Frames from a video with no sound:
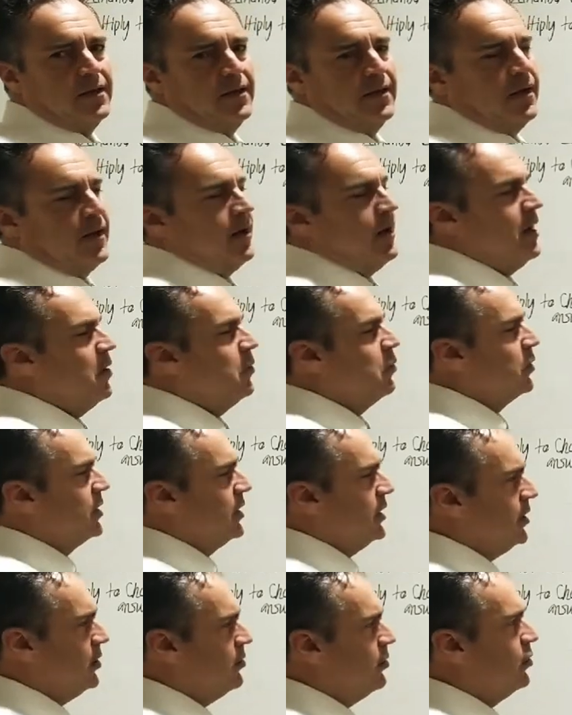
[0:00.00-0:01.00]
We're getting
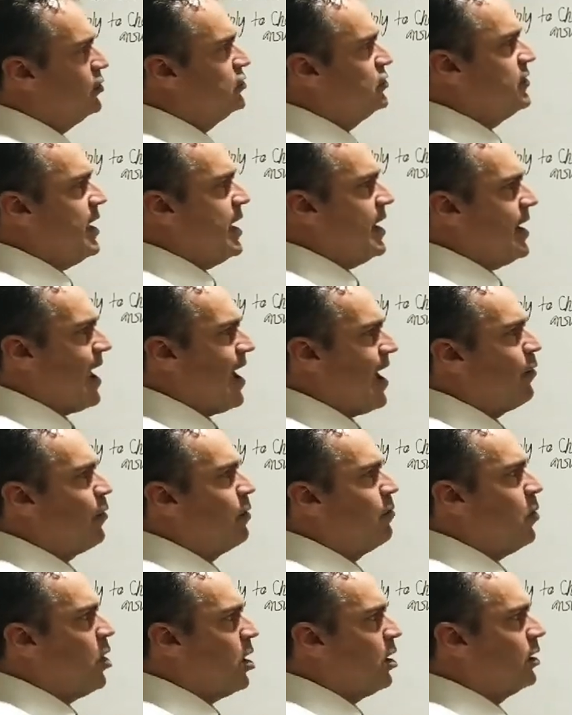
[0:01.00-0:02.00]
close to that hour
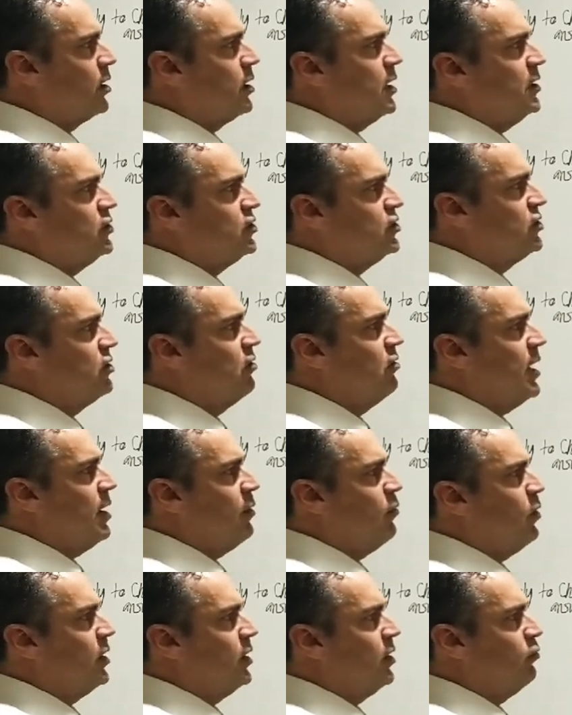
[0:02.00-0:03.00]
mark, and so I
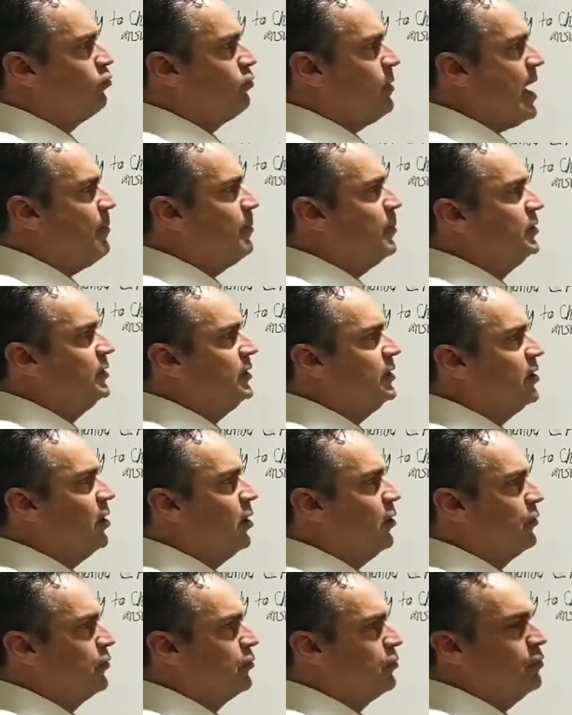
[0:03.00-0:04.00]
want to rapidly go
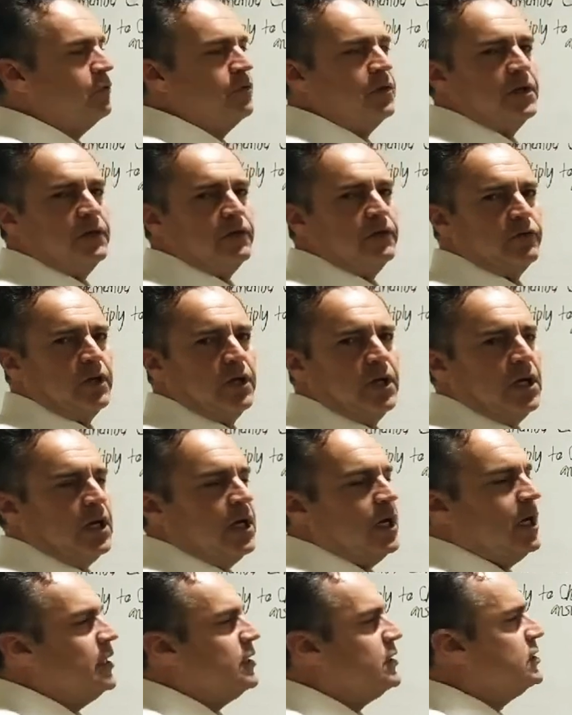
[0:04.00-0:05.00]
through these.
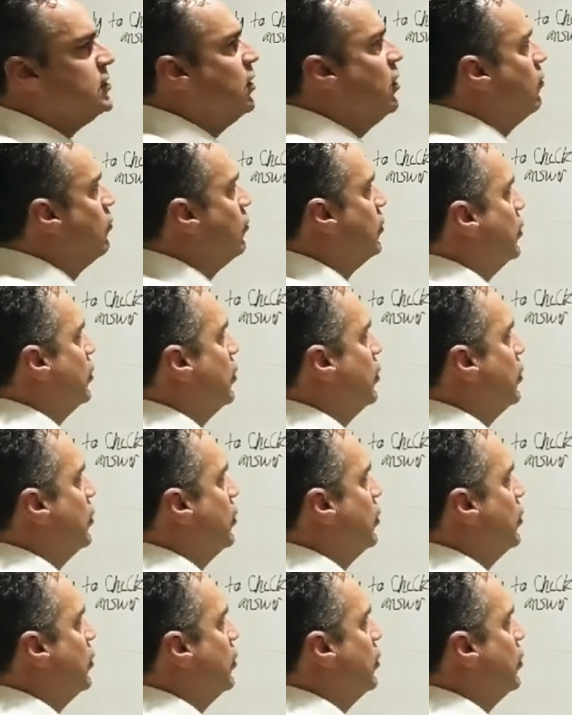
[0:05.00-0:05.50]
And so real quick,